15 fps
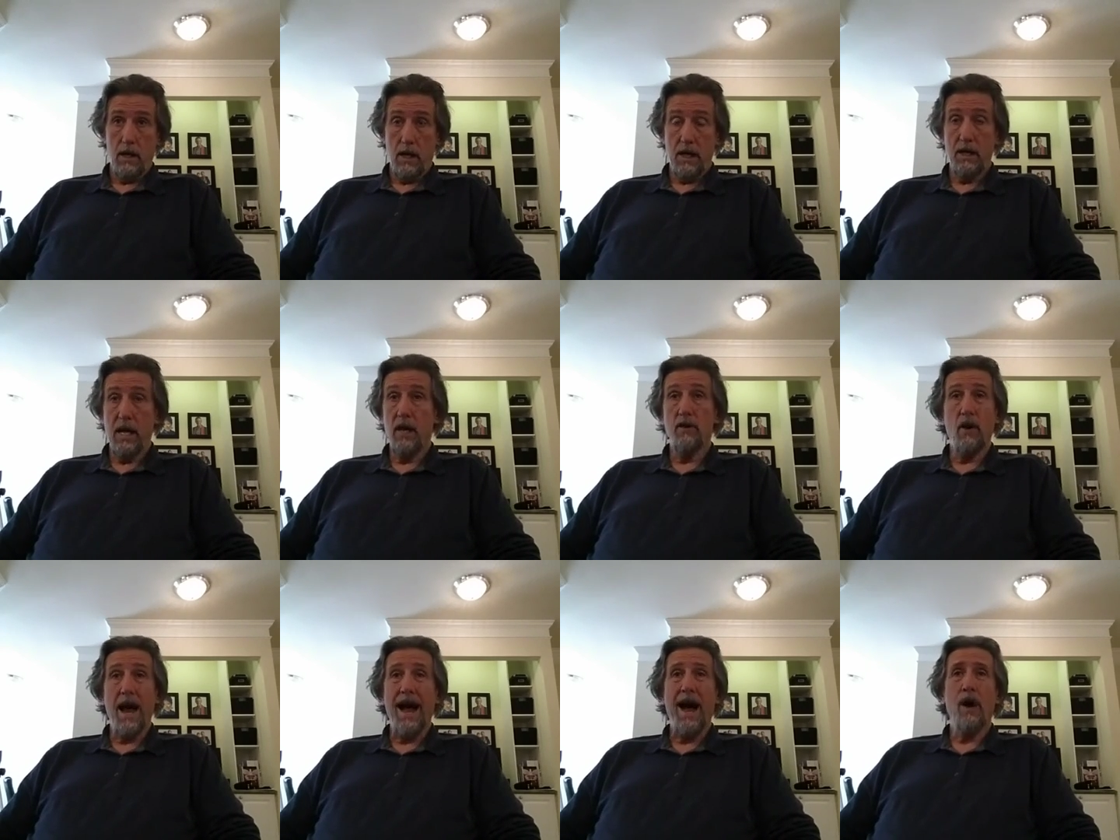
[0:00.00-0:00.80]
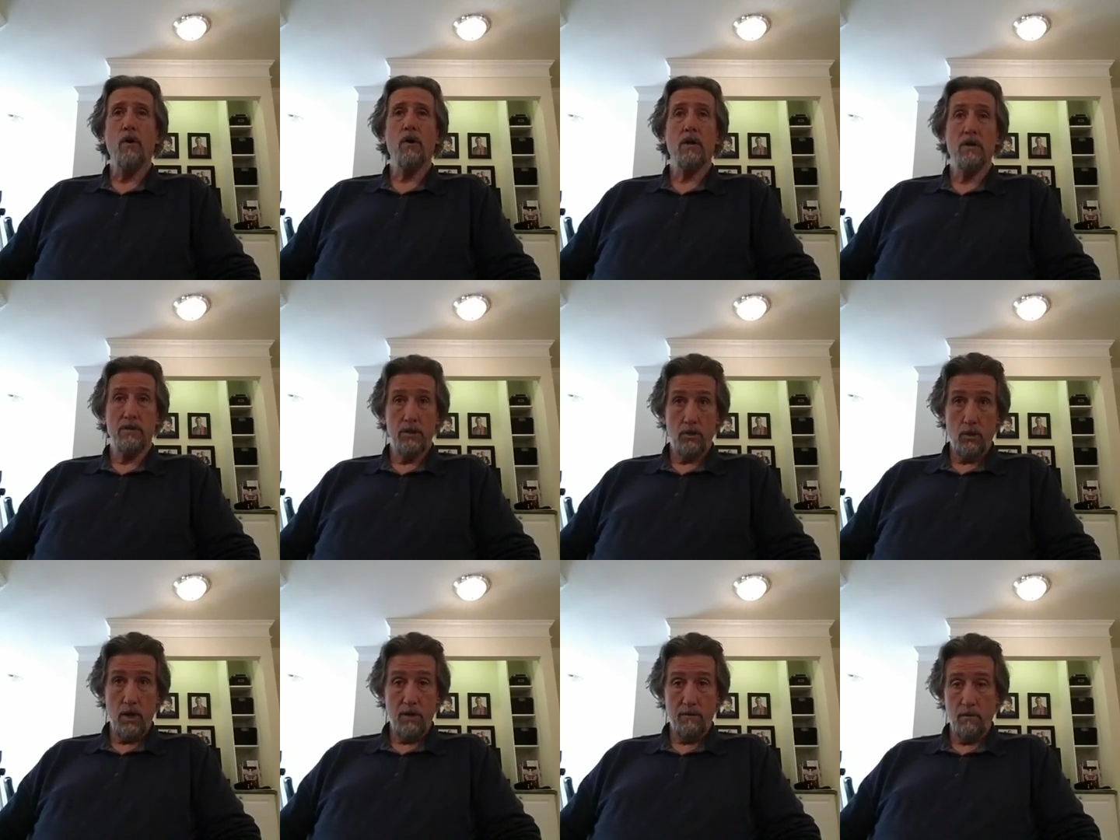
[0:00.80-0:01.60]
another hour of the
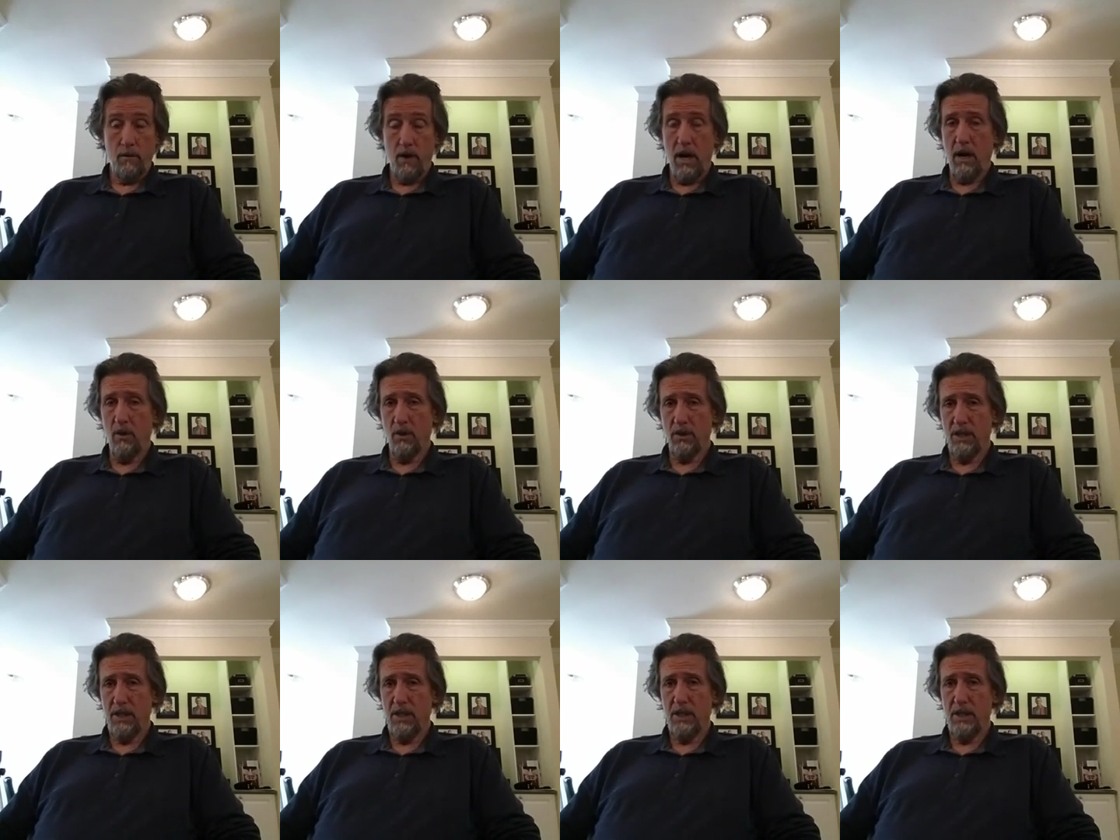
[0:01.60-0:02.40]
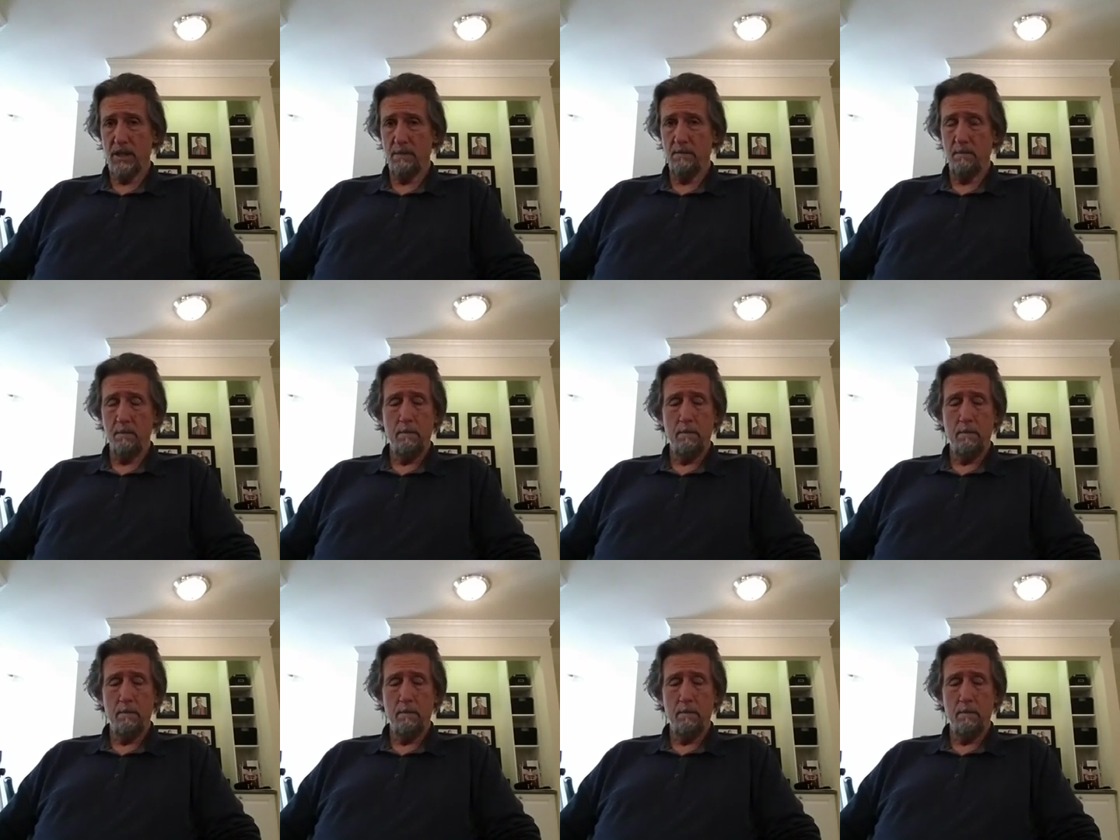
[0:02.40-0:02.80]
24-hour system